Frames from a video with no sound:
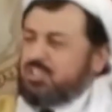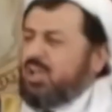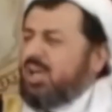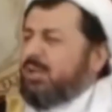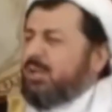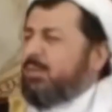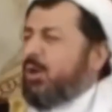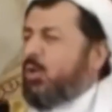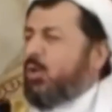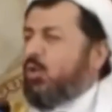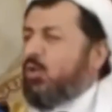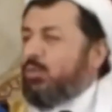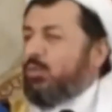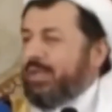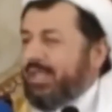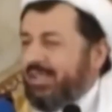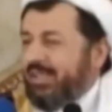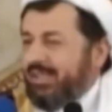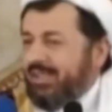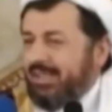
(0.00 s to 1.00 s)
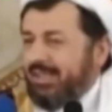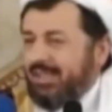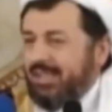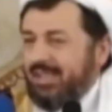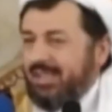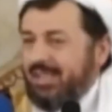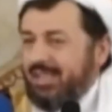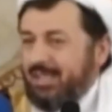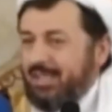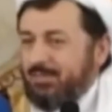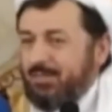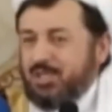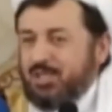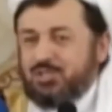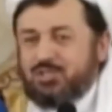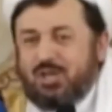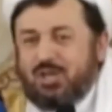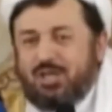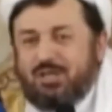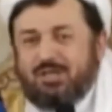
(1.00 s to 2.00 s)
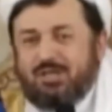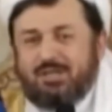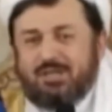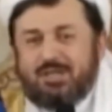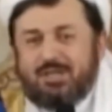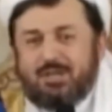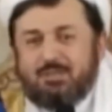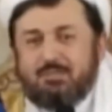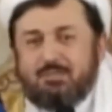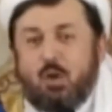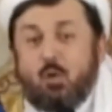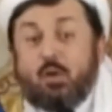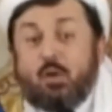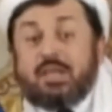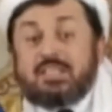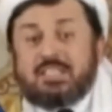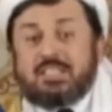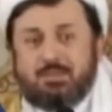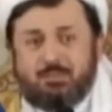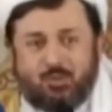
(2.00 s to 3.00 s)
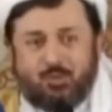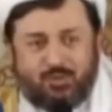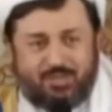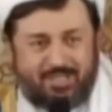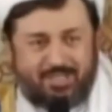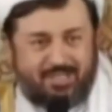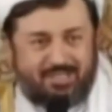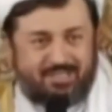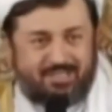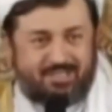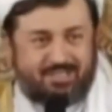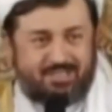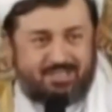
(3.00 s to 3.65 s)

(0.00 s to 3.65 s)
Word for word: her with kindness and in good manner. Advise her.